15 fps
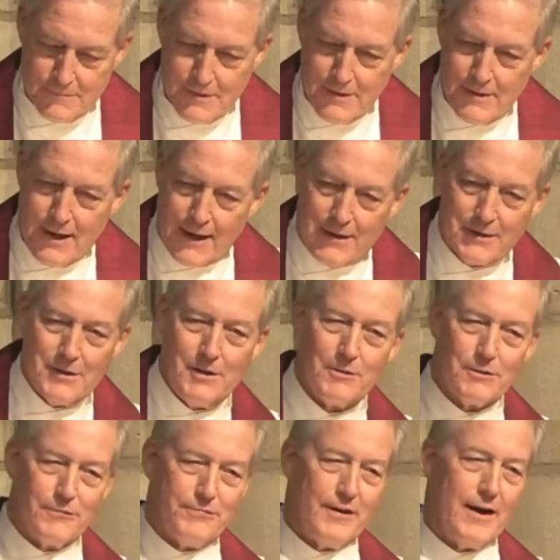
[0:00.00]
I can hear
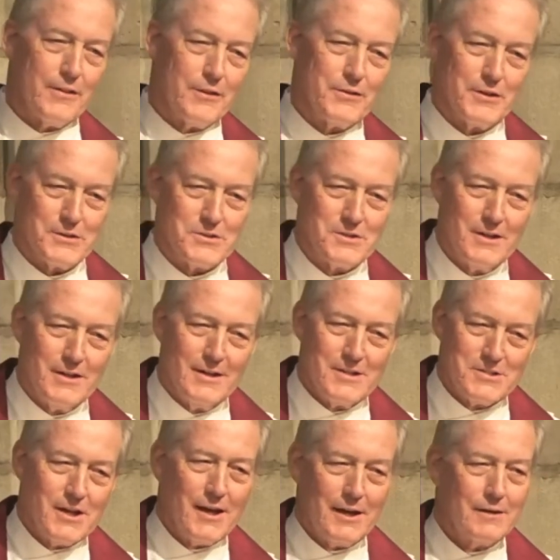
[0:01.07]
the Father then
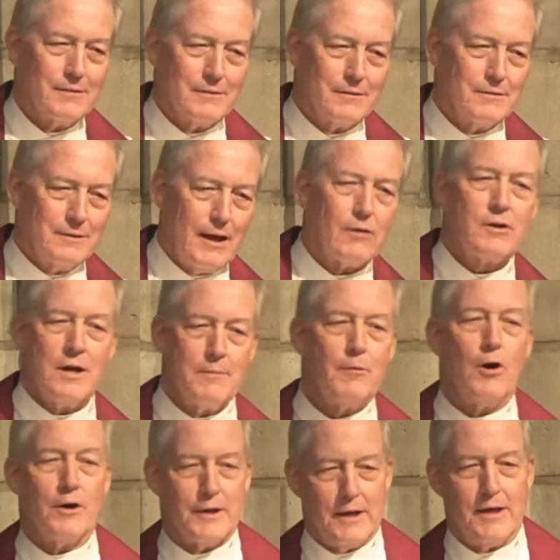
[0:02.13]
saying, now come
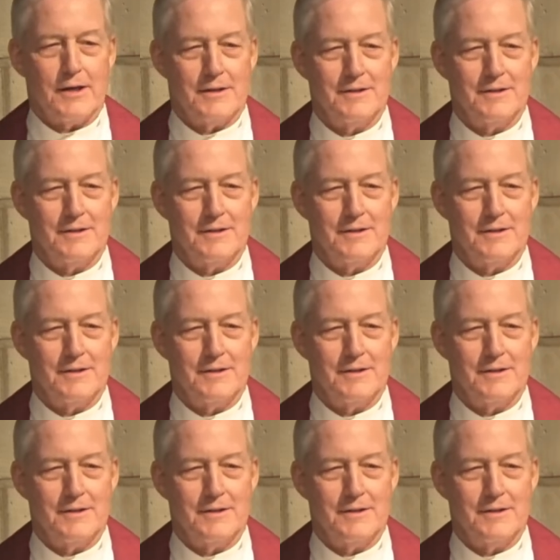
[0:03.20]
on in.